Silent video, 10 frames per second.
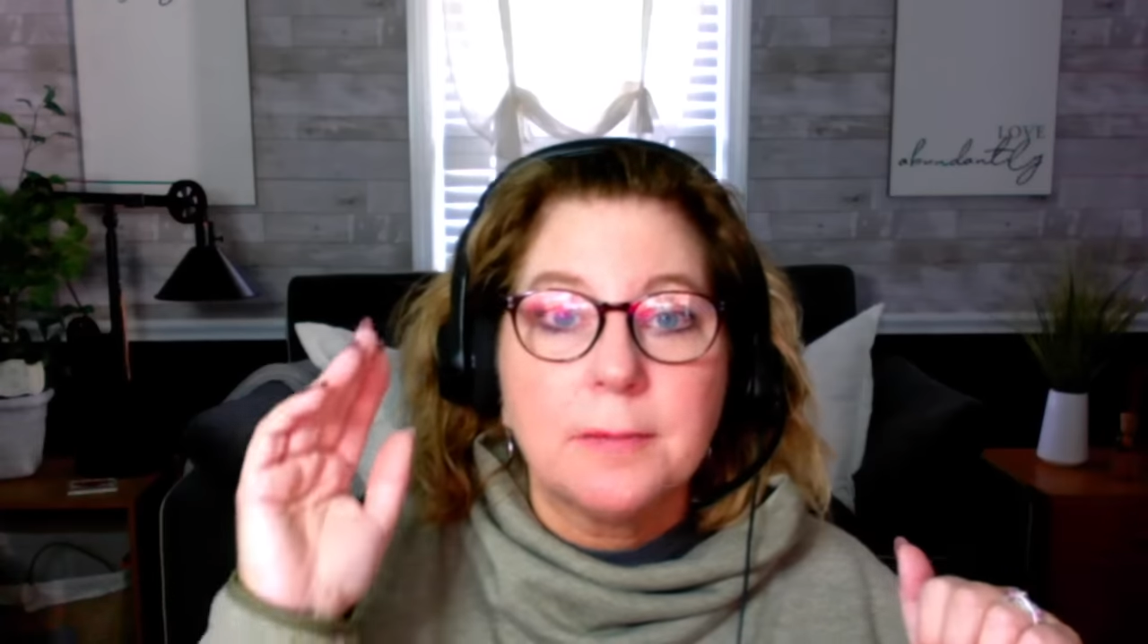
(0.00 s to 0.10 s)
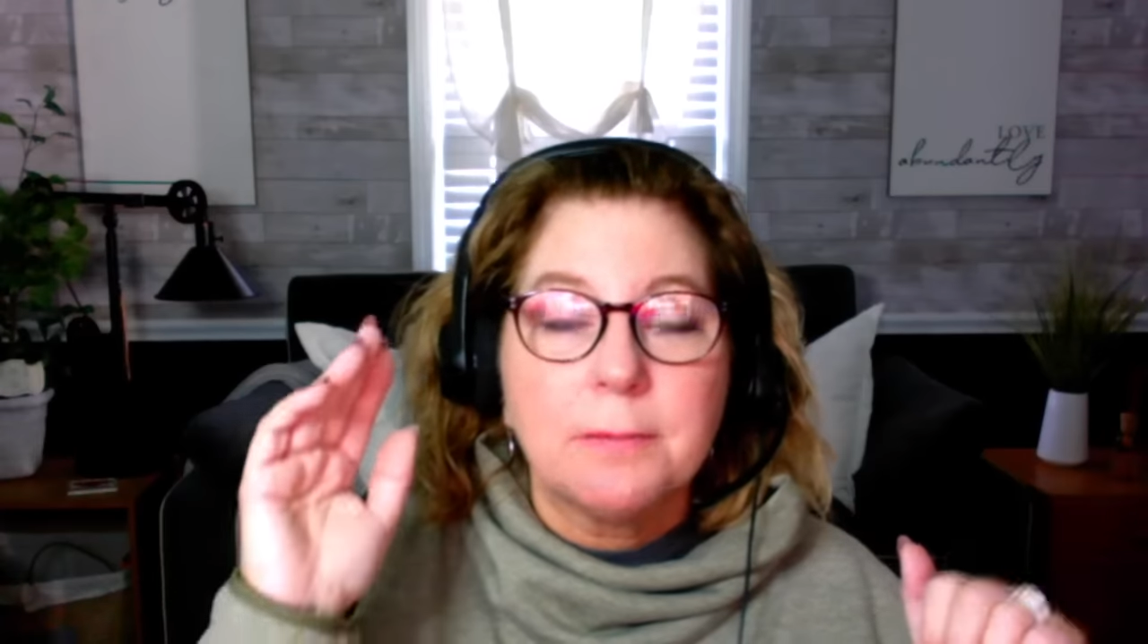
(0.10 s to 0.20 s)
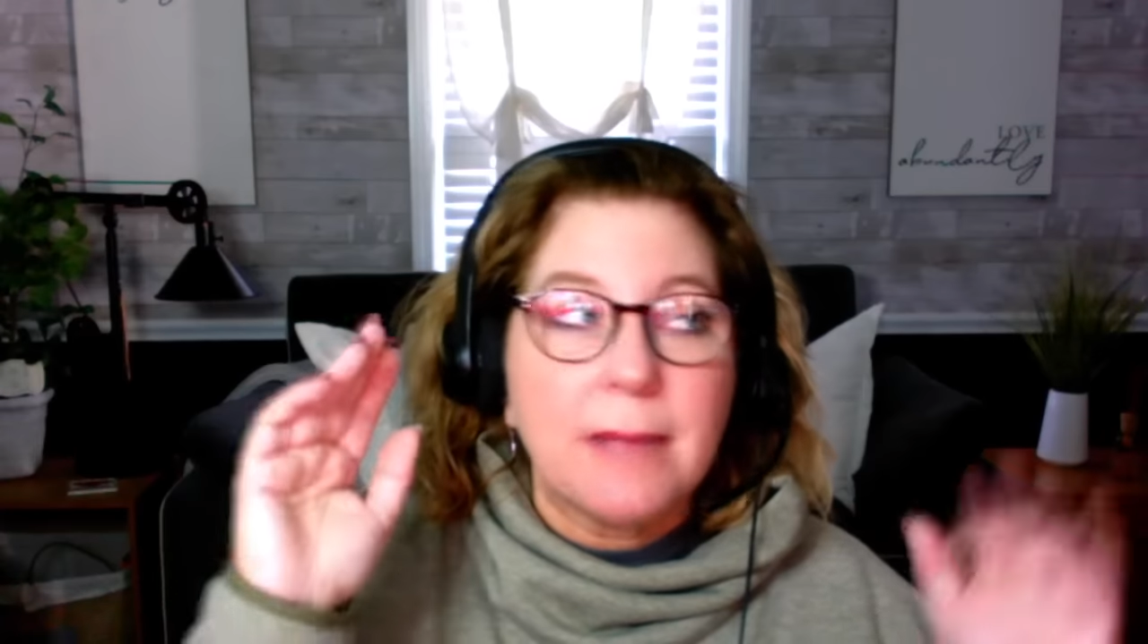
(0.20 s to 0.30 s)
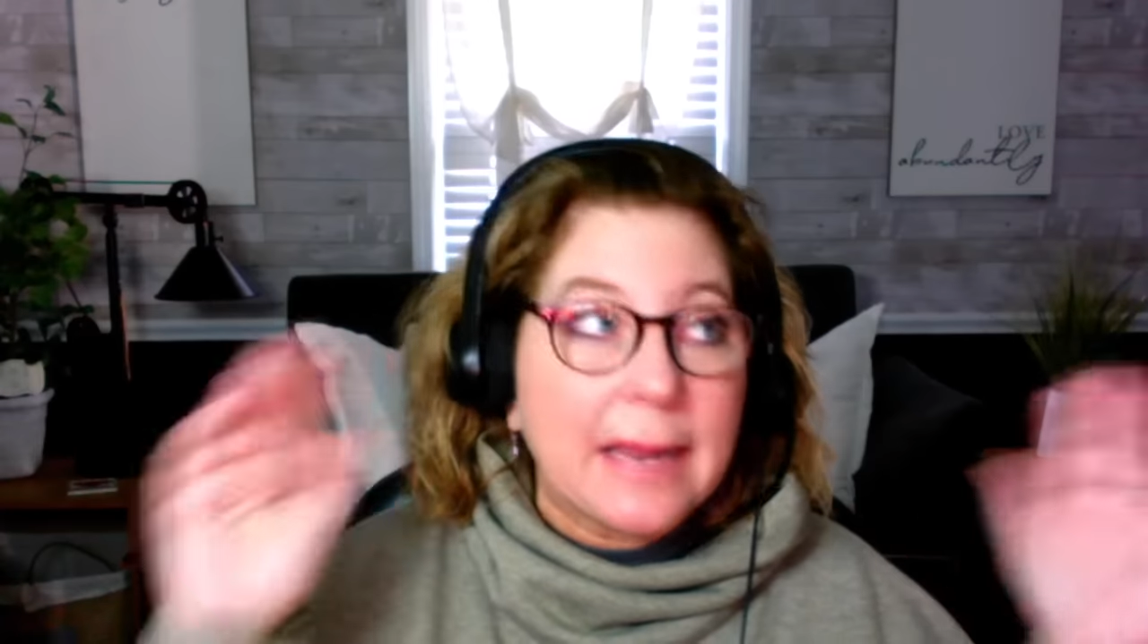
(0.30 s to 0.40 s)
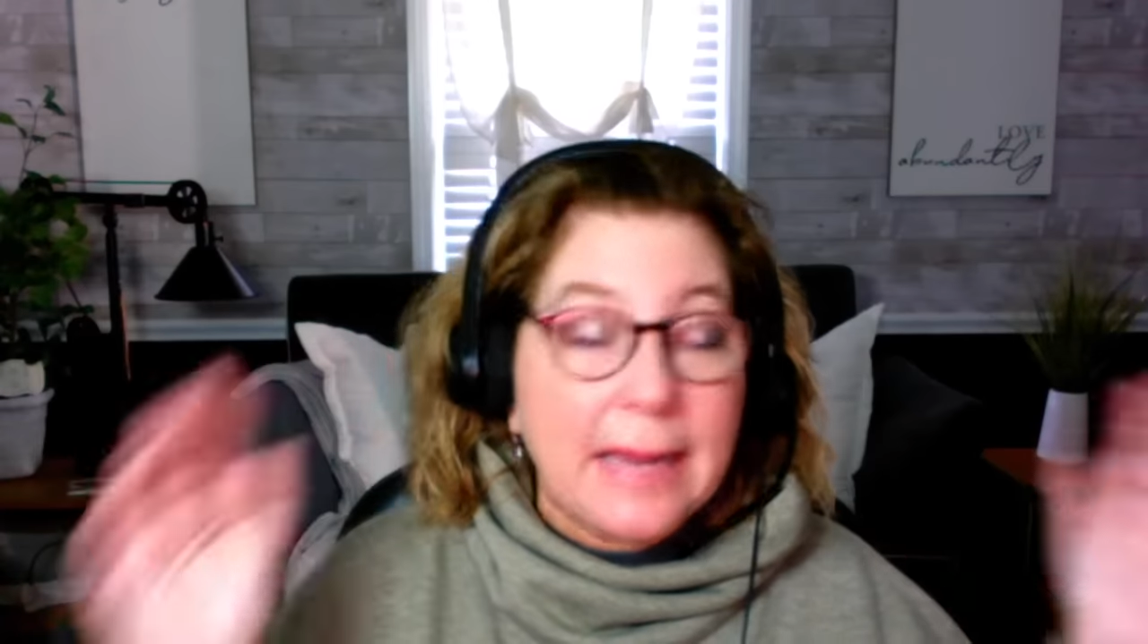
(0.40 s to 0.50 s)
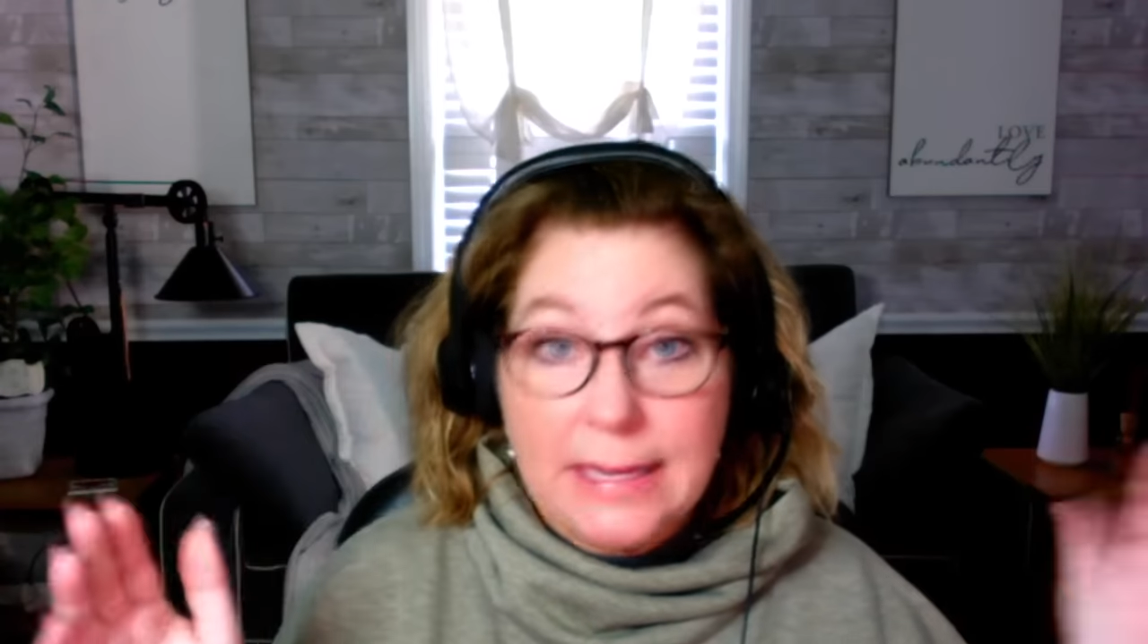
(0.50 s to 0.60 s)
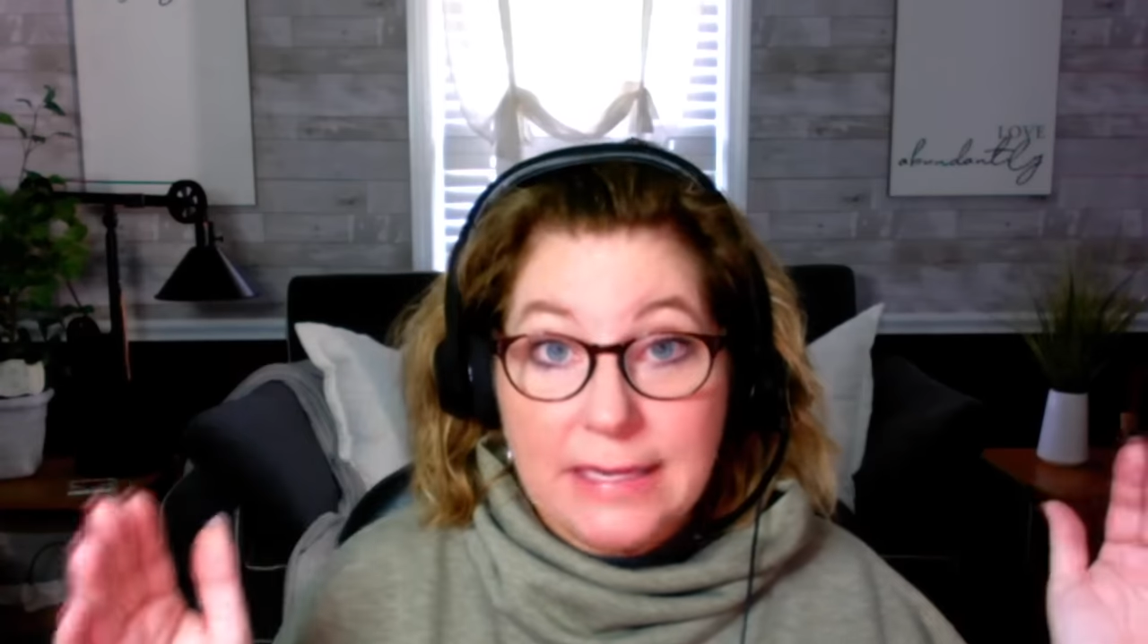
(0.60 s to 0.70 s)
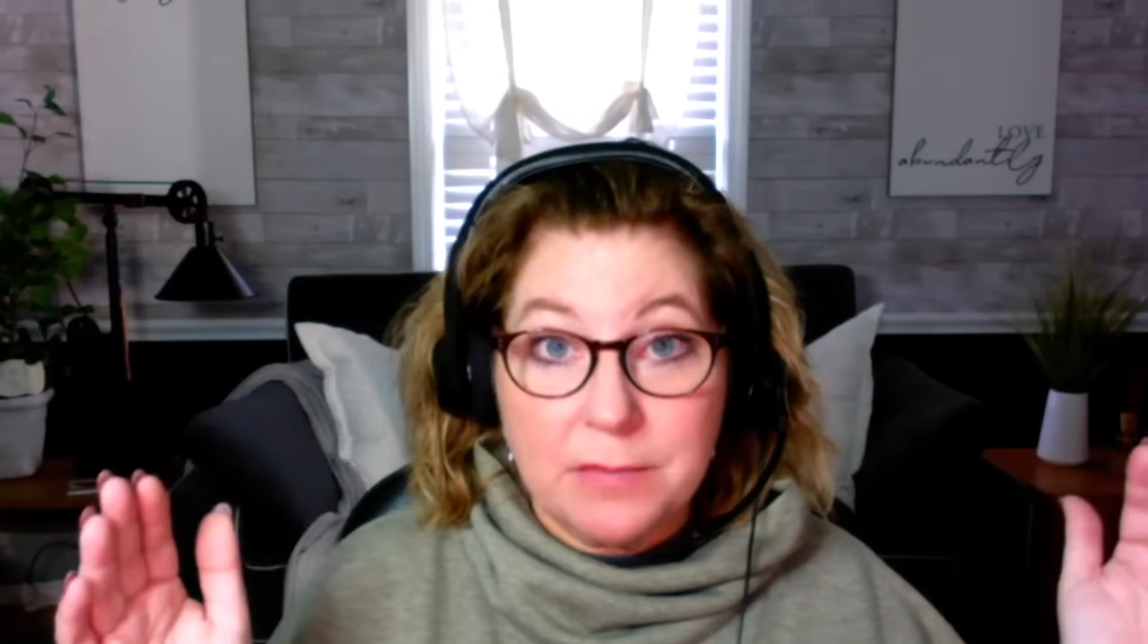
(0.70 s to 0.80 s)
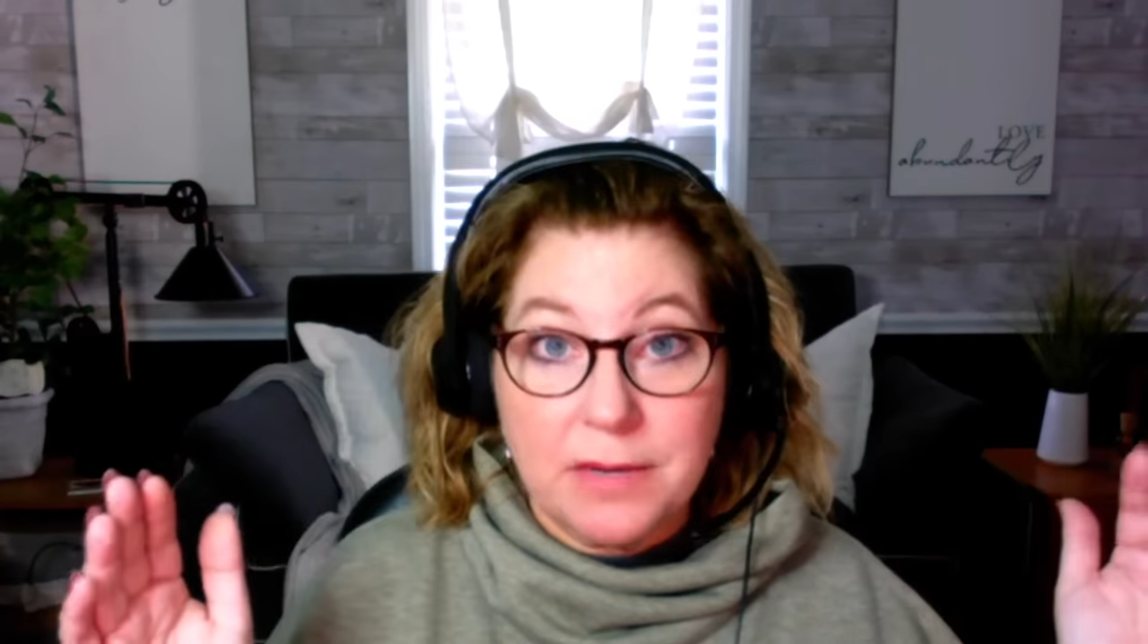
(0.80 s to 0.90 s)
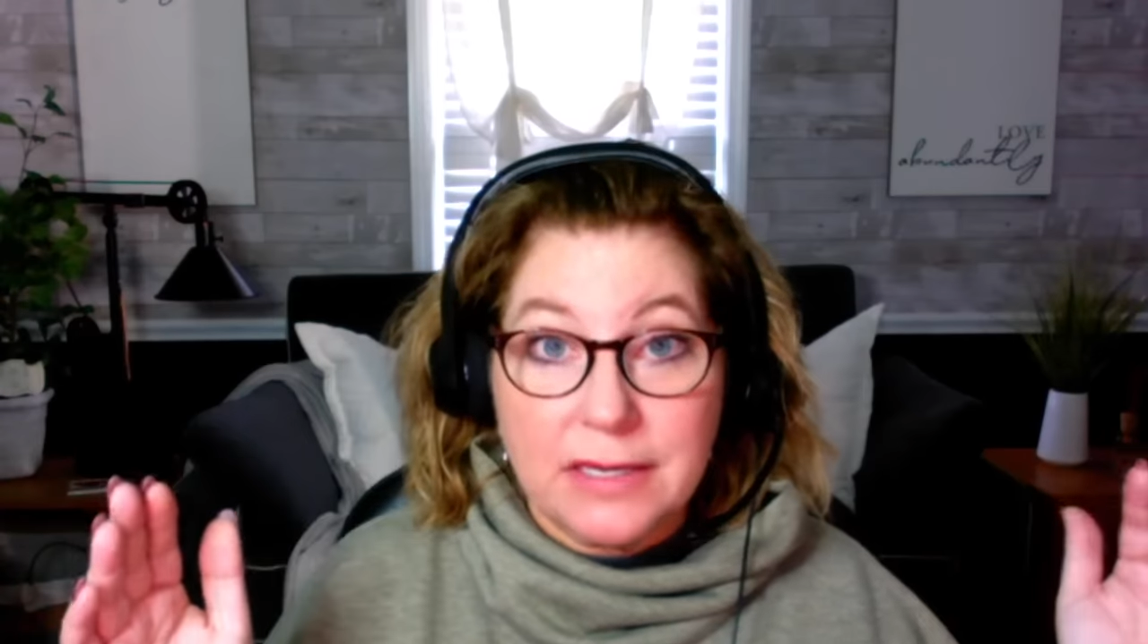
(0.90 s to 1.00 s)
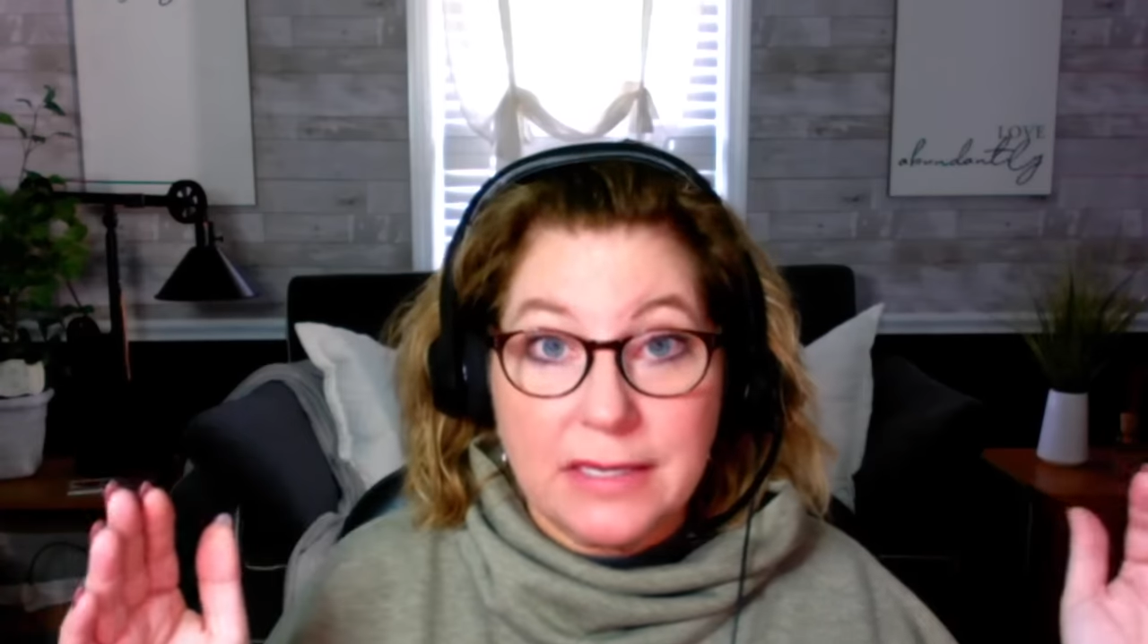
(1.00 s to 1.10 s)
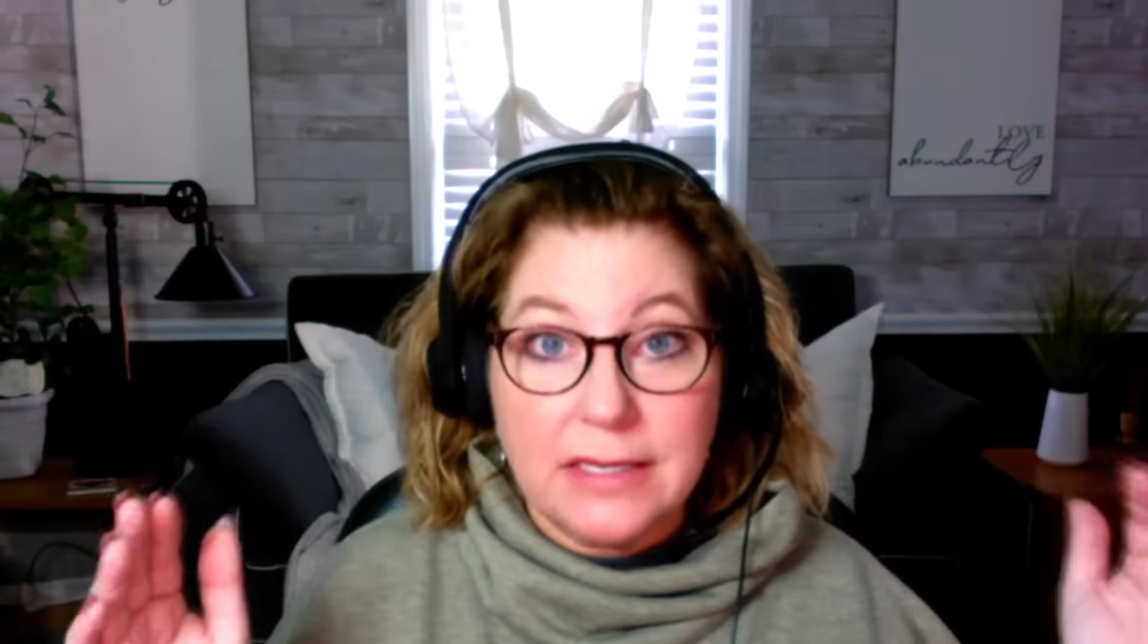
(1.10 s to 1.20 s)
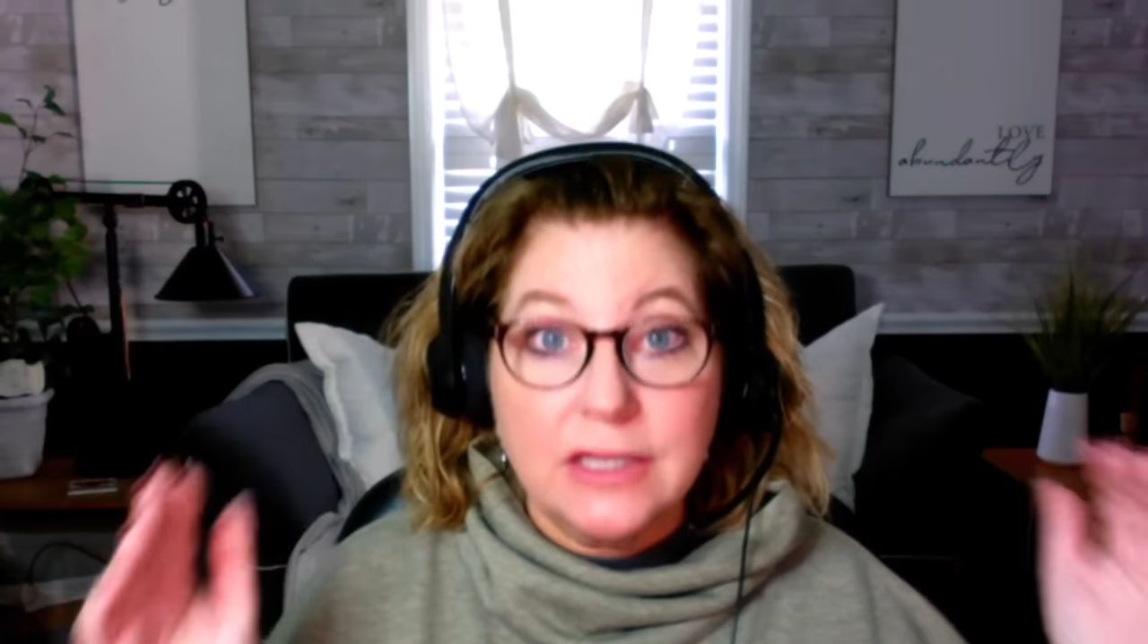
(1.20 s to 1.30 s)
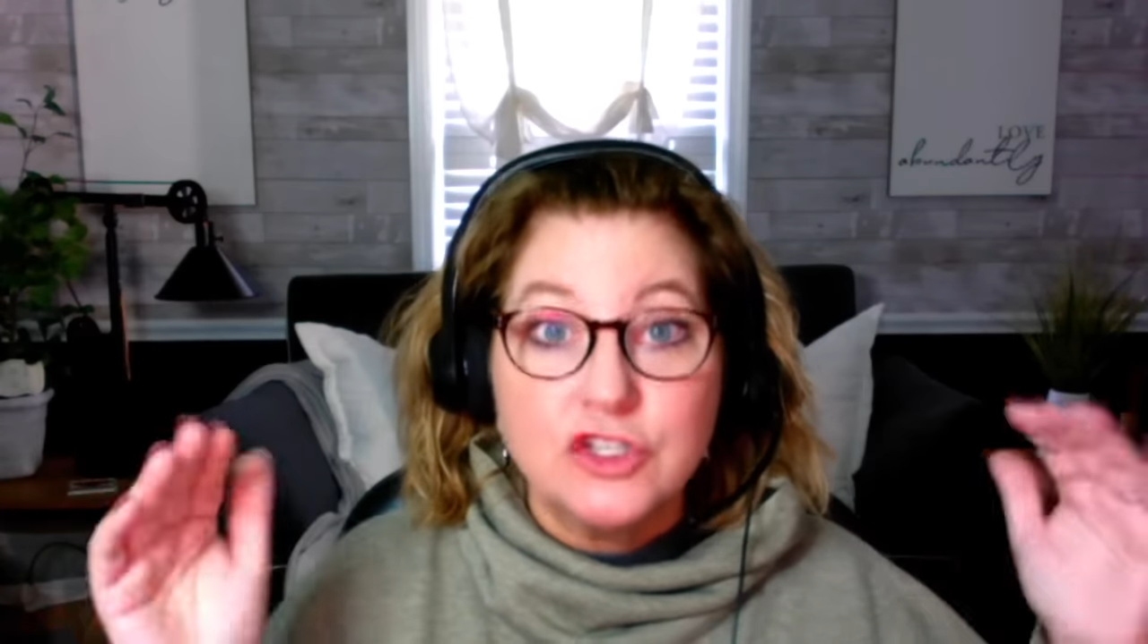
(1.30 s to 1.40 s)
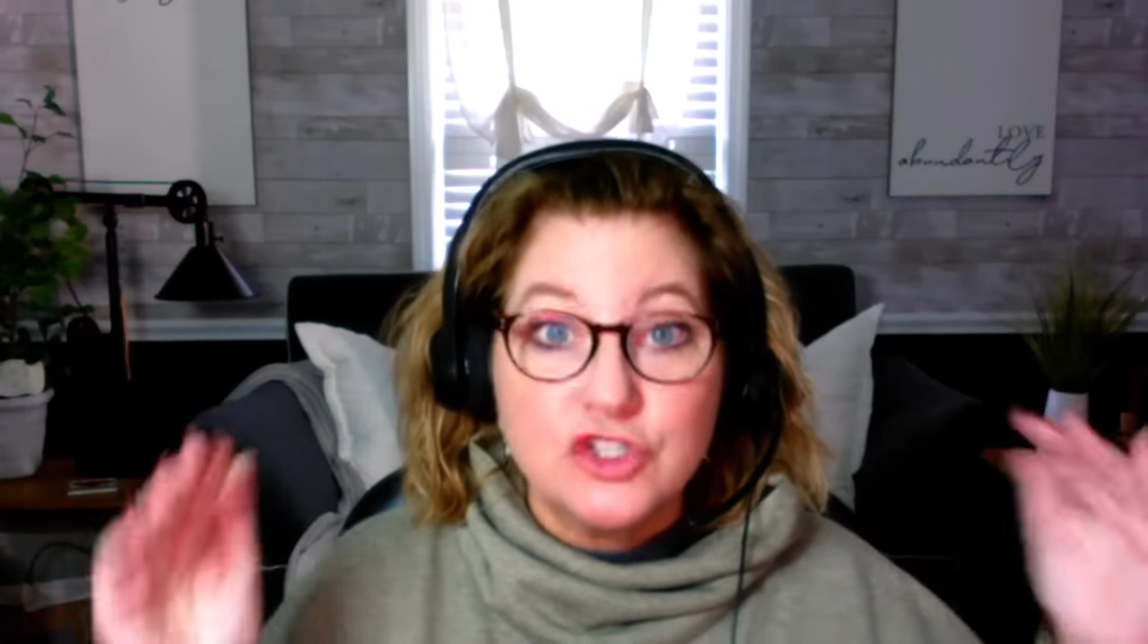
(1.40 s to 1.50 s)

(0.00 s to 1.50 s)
by anybody